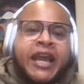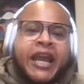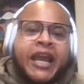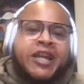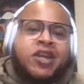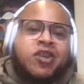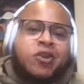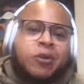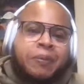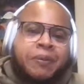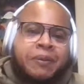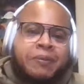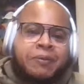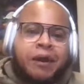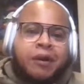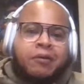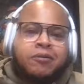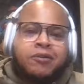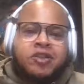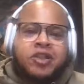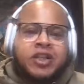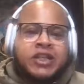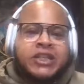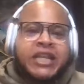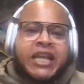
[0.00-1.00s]
And people
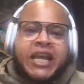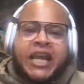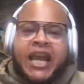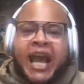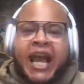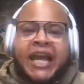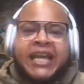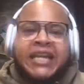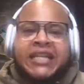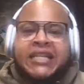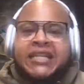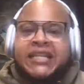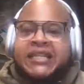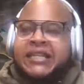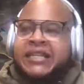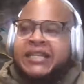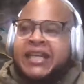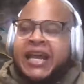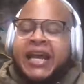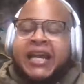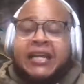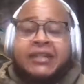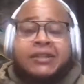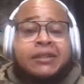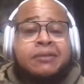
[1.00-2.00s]
always saying, I need a
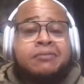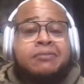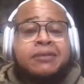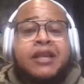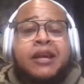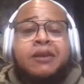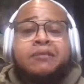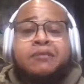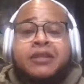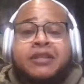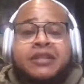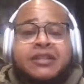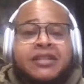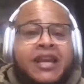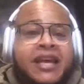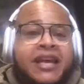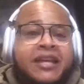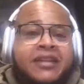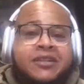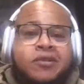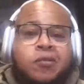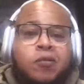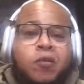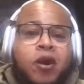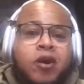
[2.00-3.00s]
sign. Sometimes your
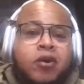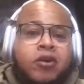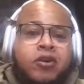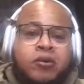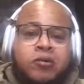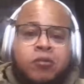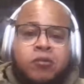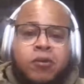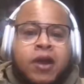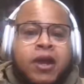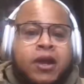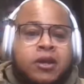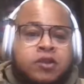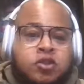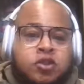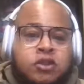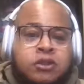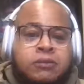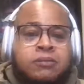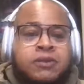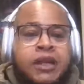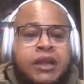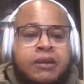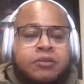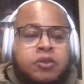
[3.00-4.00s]
signs are walking around you.
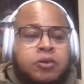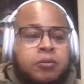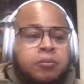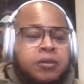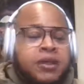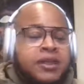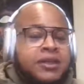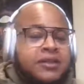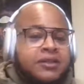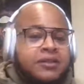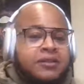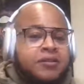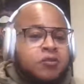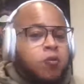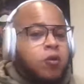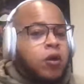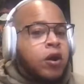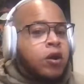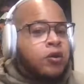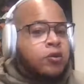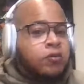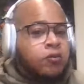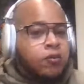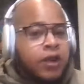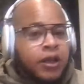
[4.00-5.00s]
Sometimes your blessings are
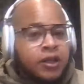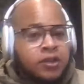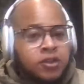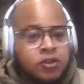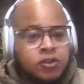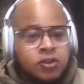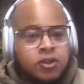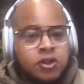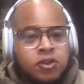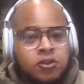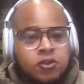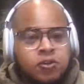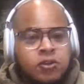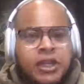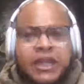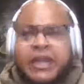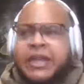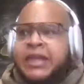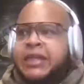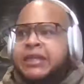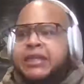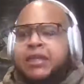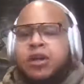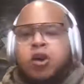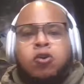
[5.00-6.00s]
walking around you too.
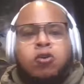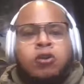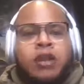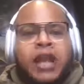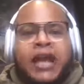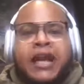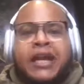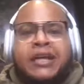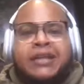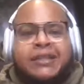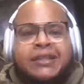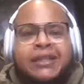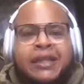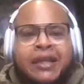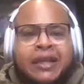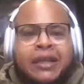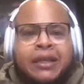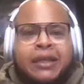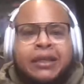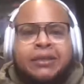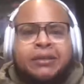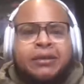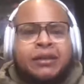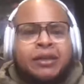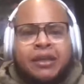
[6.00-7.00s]
So, like I
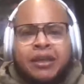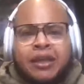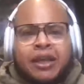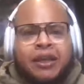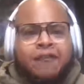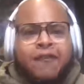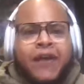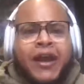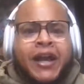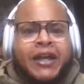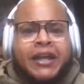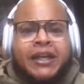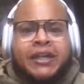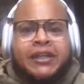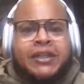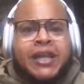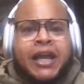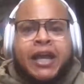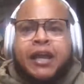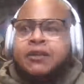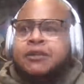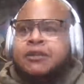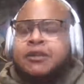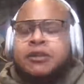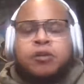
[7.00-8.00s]
said, if I get
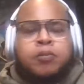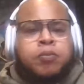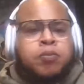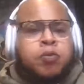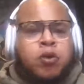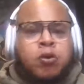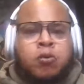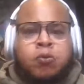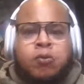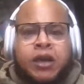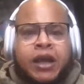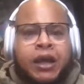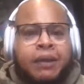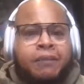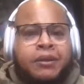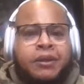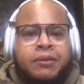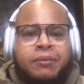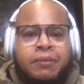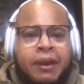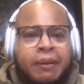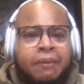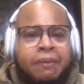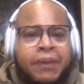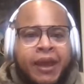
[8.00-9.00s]
down to the point where I'm
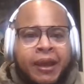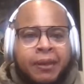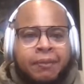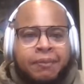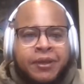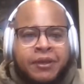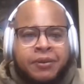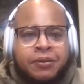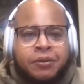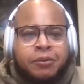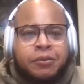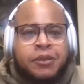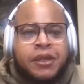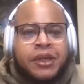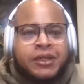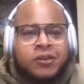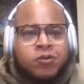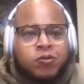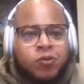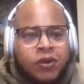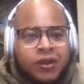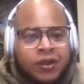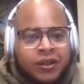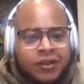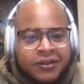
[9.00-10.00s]
at my bare minimum, guess
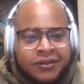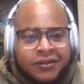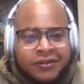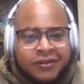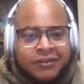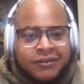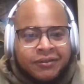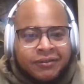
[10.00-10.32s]
what?